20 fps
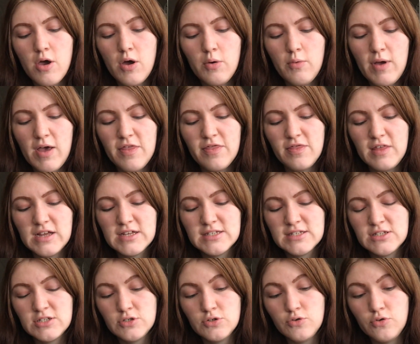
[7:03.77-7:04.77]
with this
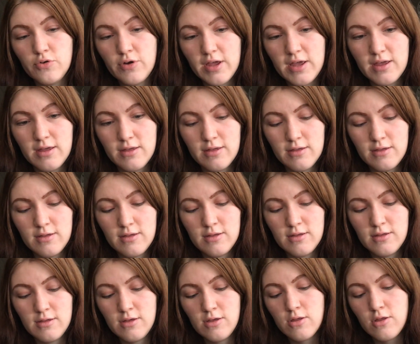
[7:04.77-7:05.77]
story
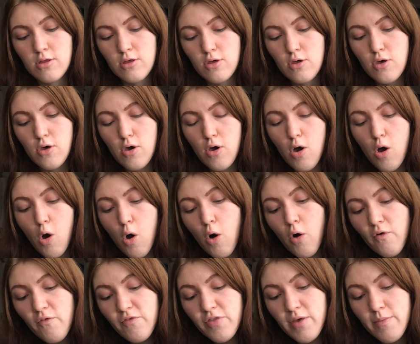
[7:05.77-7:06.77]

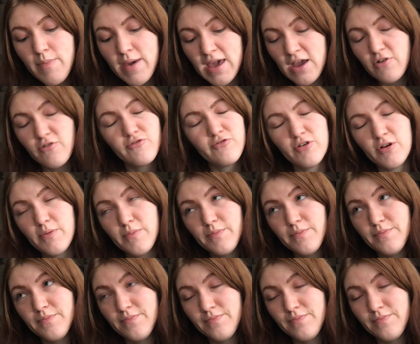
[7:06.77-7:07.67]
of the pear drum.